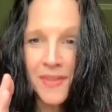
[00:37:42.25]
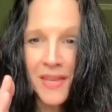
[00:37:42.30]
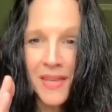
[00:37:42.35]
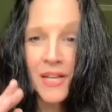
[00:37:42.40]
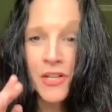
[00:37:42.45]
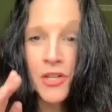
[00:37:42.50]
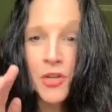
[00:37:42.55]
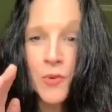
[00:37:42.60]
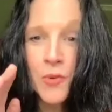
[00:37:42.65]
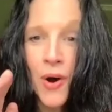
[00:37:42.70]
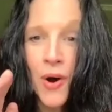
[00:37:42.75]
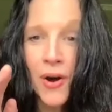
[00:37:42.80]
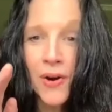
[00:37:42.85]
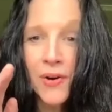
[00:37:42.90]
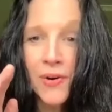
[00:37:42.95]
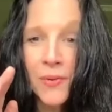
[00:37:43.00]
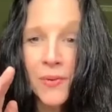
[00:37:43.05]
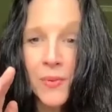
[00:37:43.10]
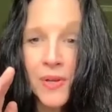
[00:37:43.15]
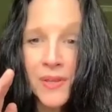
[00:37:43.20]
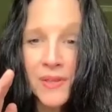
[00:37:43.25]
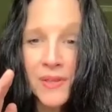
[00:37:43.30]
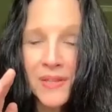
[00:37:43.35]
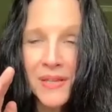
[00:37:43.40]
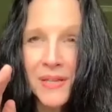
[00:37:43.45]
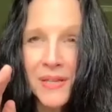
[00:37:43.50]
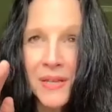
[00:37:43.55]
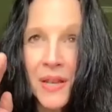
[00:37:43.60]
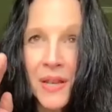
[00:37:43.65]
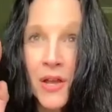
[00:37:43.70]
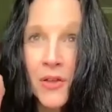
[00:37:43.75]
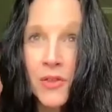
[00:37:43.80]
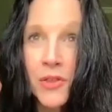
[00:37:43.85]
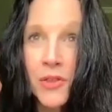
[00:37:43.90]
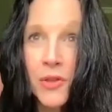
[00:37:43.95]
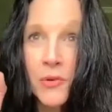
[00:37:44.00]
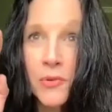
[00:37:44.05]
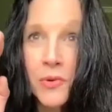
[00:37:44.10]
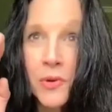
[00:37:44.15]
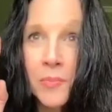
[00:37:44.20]
And you are within
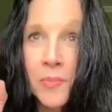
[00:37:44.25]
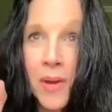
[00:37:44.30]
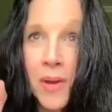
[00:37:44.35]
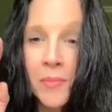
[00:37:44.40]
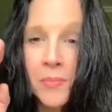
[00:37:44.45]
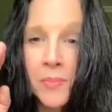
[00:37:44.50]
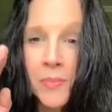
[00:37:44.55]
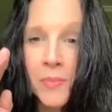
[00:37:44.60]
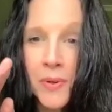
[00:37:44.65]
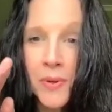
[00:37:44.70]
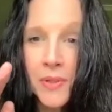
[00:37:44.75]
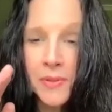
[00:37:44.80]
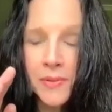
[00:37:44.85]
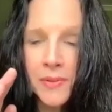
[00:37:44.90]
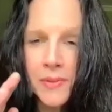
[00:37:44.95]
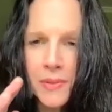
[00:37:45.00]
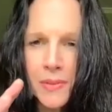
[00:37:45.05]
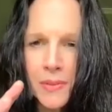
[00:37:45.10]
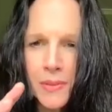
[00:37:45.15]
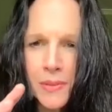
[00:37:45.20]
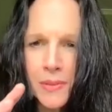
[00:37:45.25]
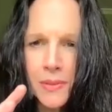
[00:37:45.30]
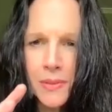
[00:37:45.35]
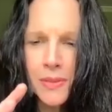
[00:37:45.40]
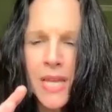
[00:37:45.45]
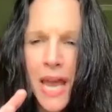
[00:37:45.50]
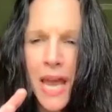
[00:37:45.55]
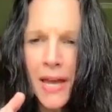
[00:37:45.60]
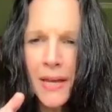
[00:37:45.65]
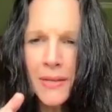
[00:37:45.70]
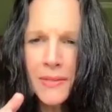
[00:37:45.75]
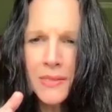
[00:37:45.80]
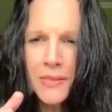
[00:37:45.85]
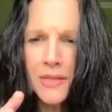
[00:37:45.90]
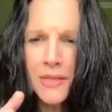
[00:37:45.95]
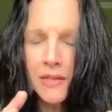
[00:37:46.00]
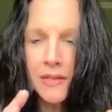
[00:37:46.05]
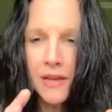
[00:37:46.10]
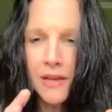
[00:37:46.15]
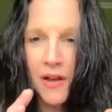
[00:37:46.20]
the remembrance, yes,
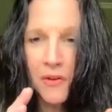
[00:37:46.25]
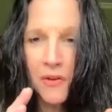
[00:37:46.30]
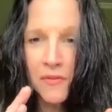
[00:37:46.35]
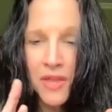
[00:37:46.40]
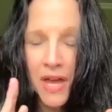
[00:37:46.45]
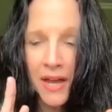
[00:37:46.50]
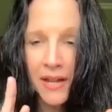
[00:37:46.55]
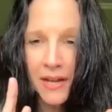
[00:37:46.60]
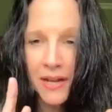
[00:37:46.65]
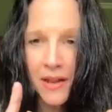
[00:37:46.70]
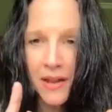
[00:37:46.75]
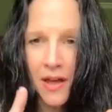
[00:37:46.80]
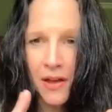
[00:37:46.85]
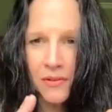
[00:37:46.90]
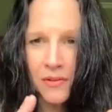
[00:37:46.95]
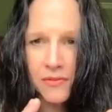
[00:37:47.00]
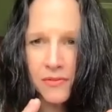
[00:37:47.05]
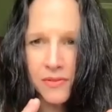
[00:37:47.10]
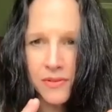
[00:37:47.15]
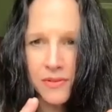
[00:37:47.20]
of that love.